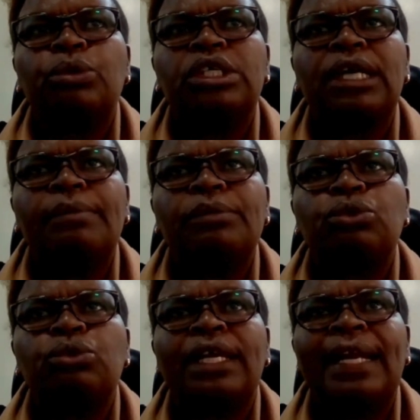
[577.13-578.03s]
it comes
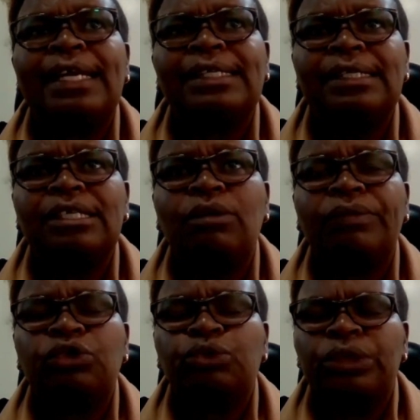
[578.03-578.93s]
to the licensing
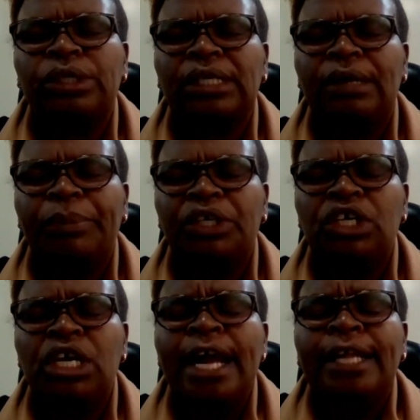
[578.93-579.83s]
of the insurance company,
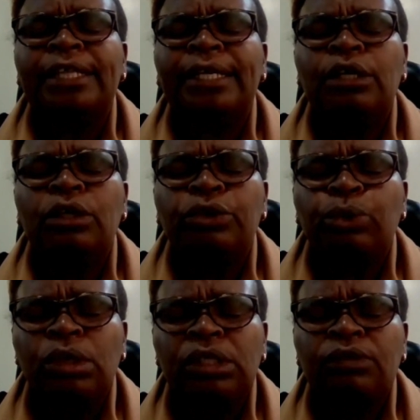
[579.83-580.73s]
the
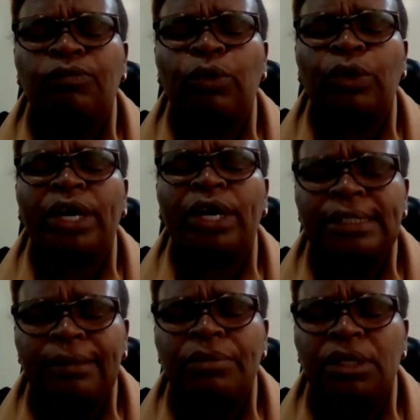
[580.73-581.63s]
rules for an
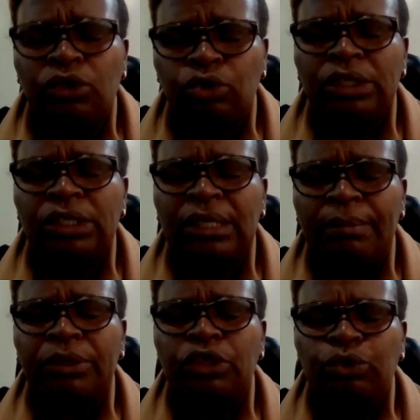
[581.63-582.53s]
SME insurance
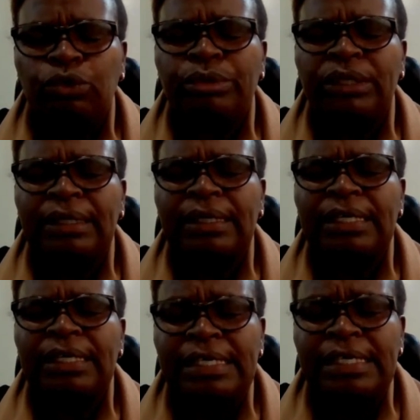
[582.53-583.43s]
company should be
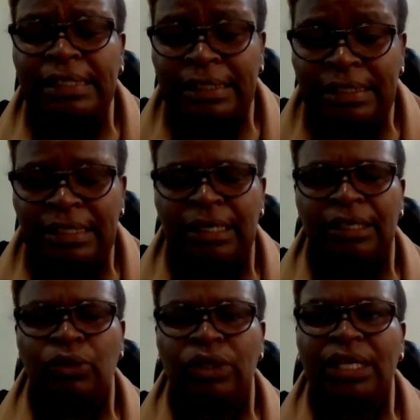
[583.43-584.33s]
eased
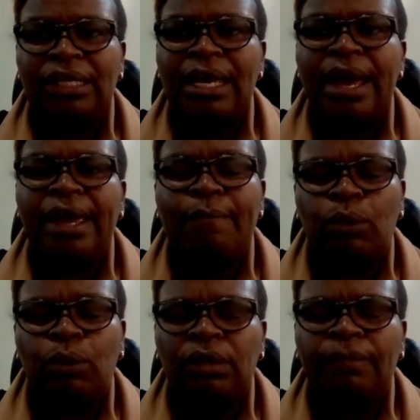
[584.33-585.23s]
so that they are
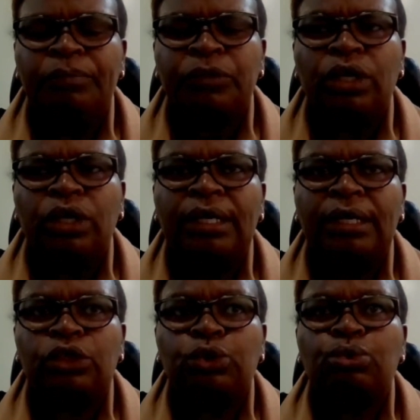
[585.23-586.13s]
able
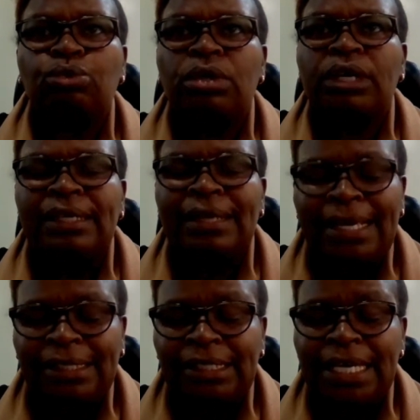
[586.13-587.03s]
to get
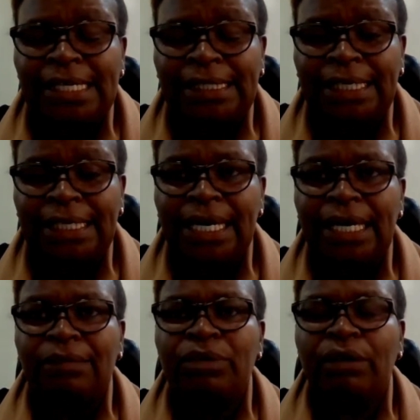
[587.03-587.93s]
licensed easily
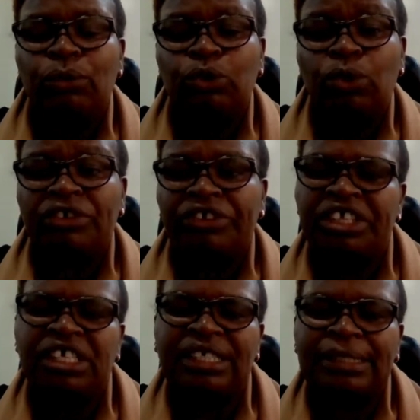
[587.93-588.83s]
and be able to
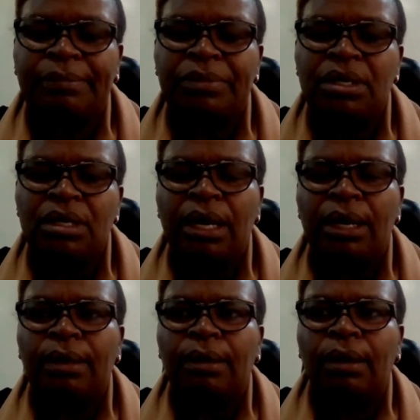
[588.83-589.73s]
underwrite this SME
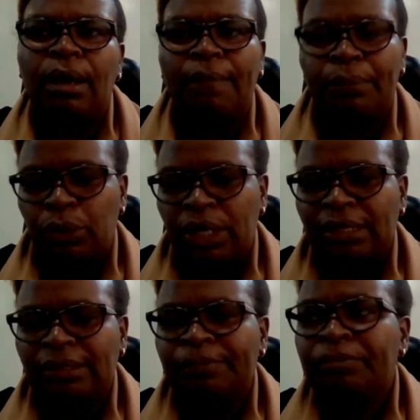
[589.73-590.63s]

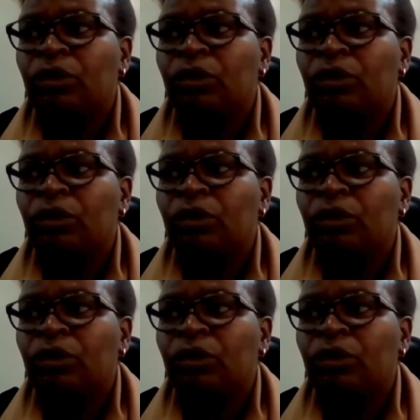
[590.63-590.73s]
products.